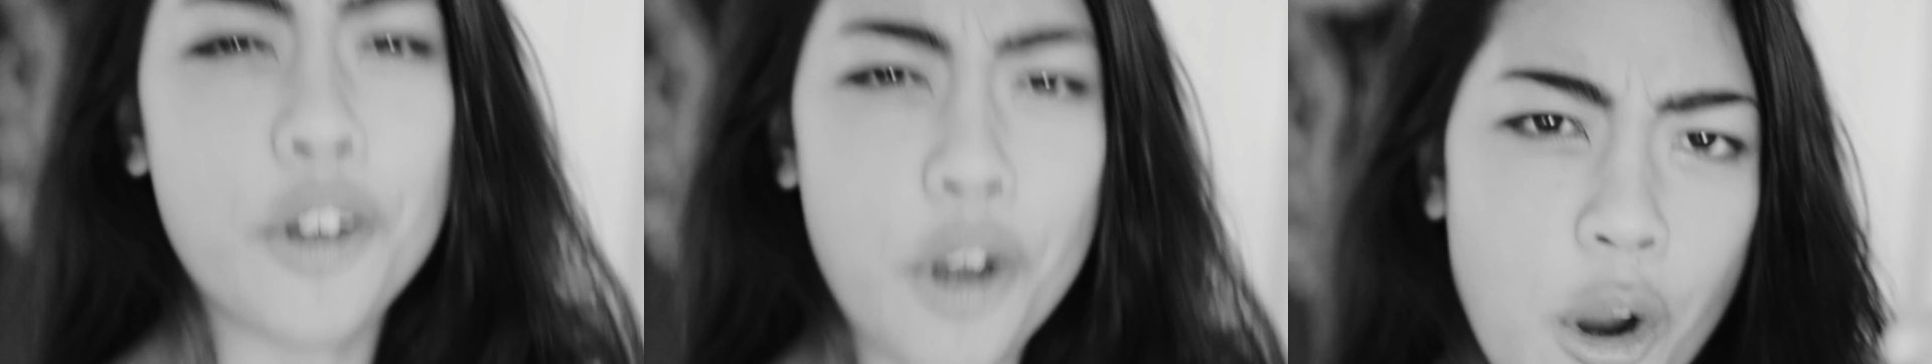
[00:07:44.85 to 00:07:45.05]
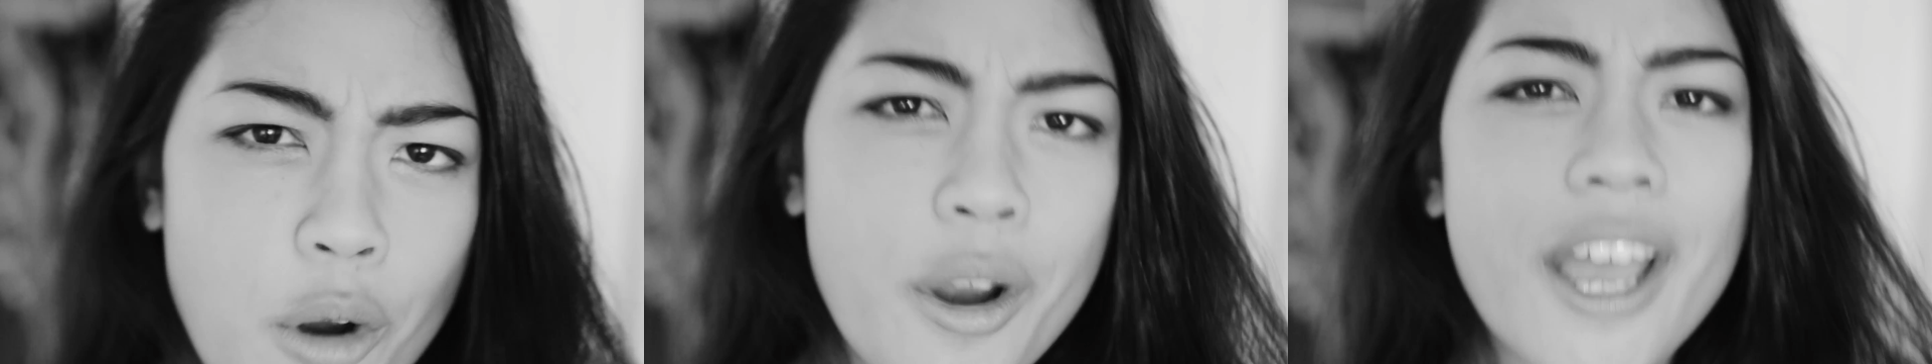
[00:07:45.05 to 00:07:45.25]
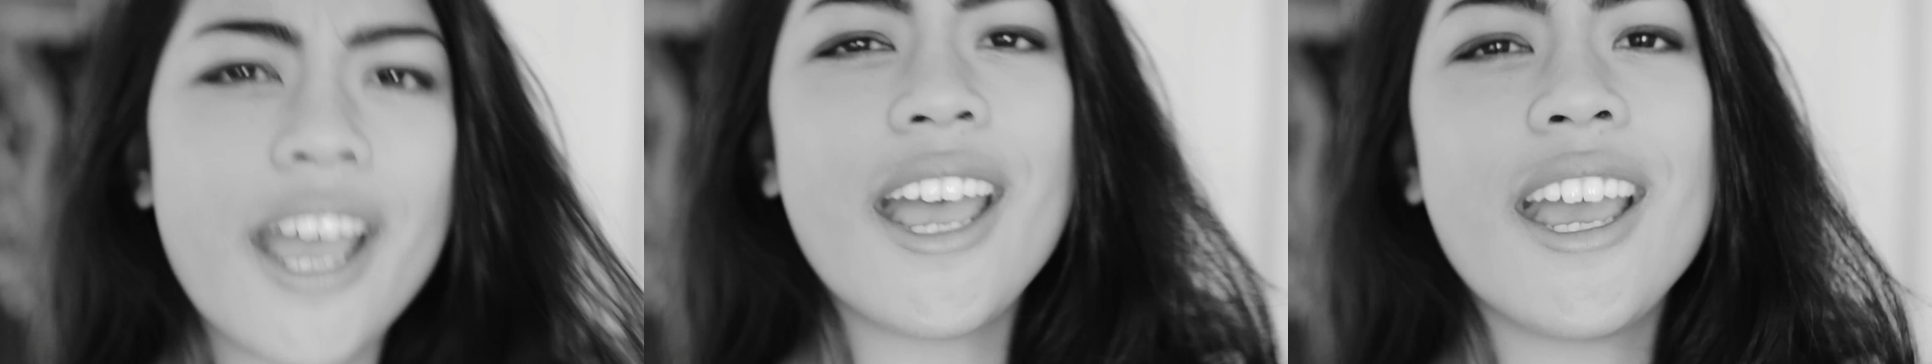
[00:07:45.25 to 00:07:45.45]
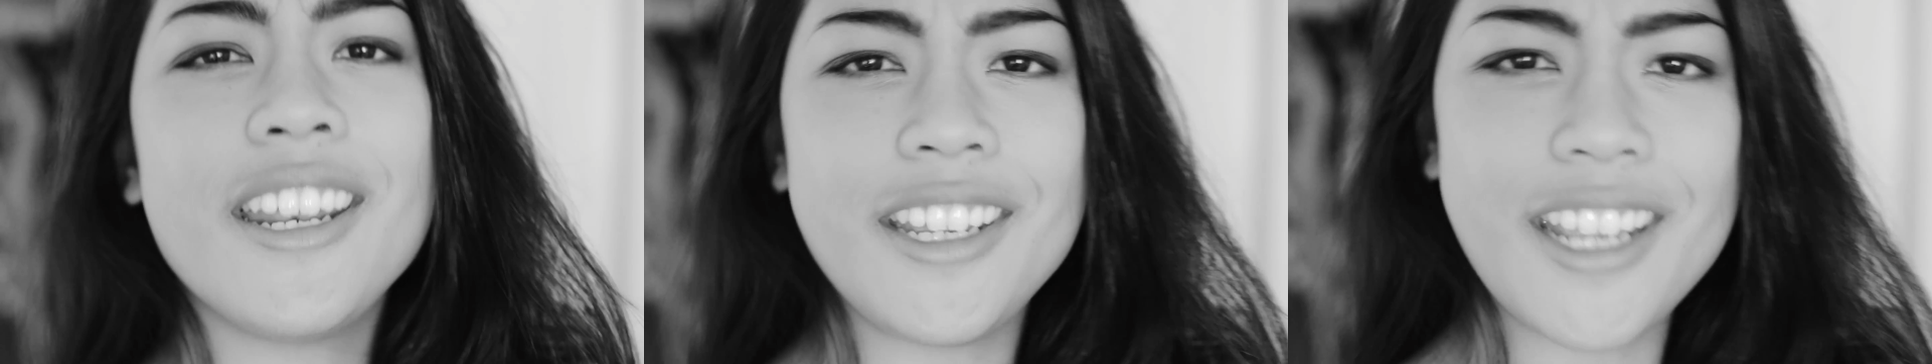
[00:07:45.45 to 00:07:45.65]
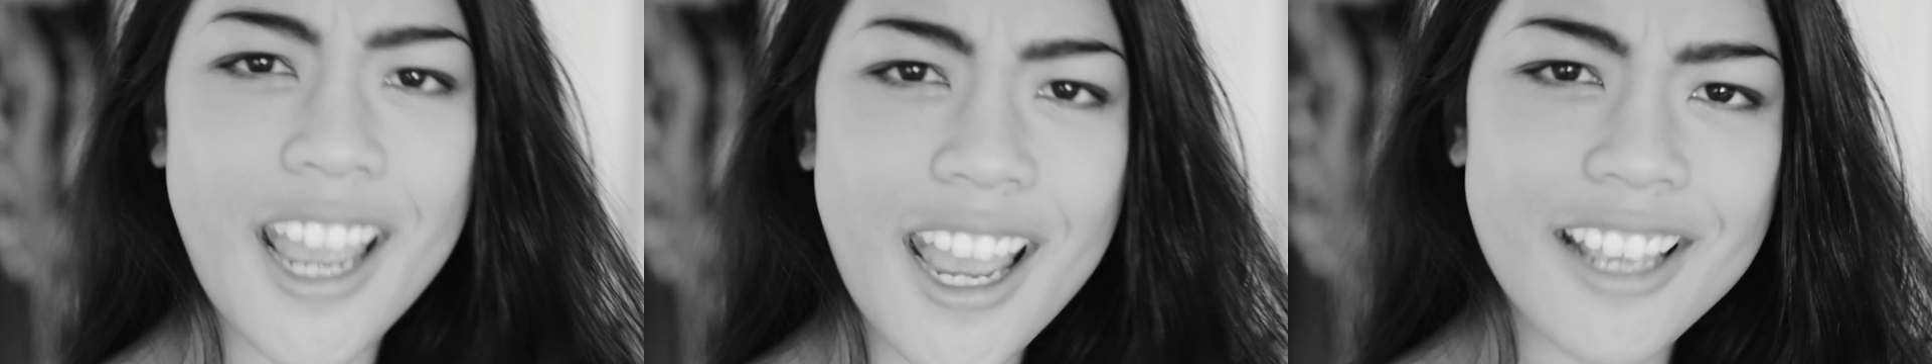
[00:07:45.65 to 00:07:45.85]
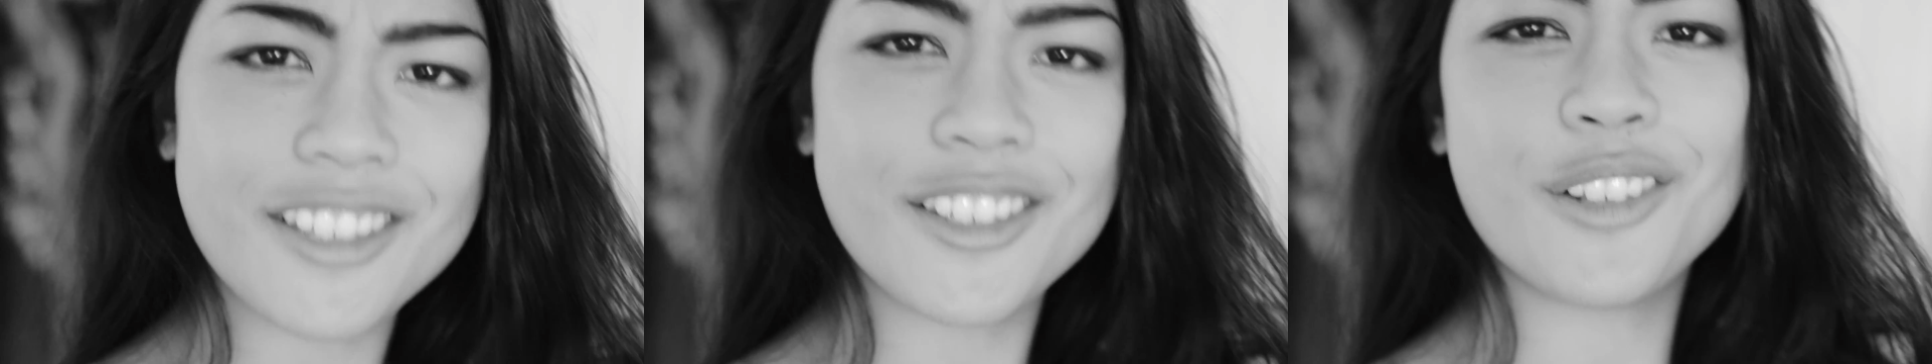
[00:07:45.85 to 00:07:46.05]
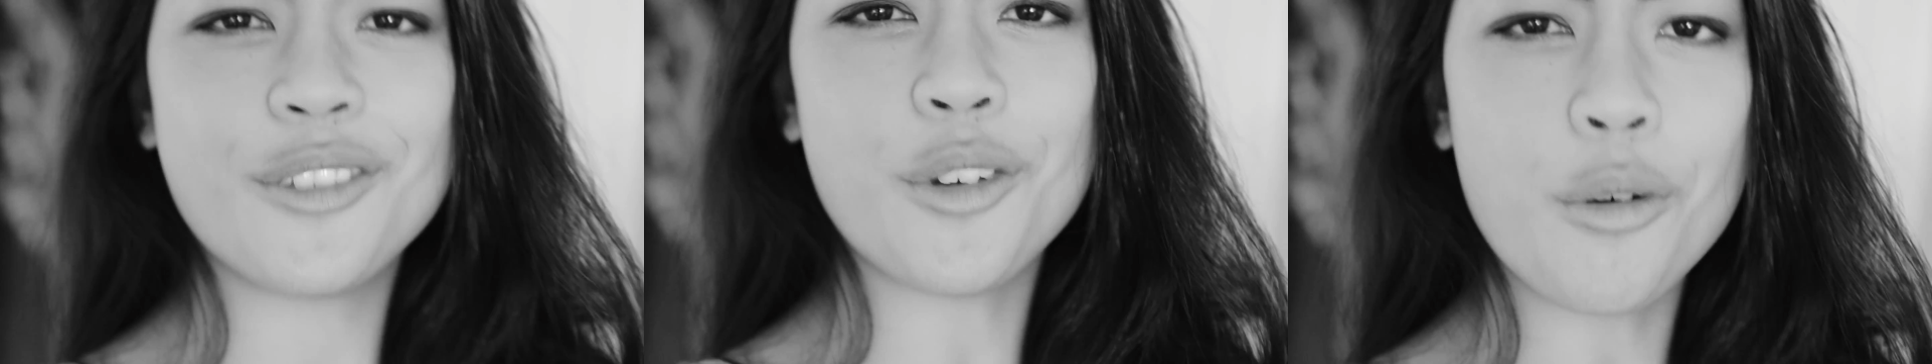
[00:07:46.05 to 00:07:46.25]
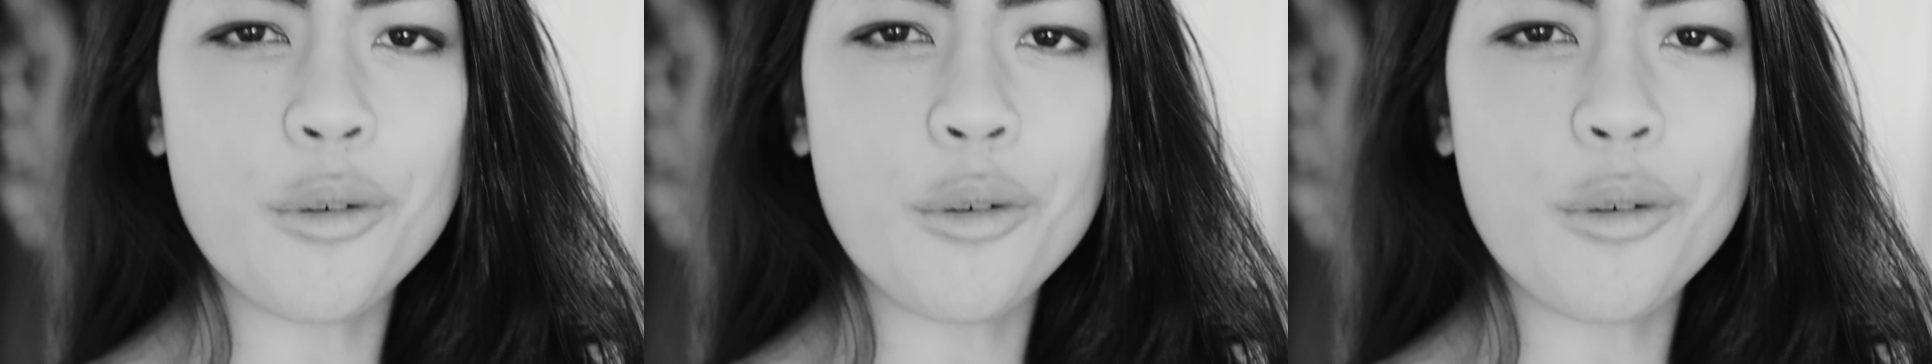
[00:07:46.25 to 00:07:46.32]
Go ahead. Yes, it's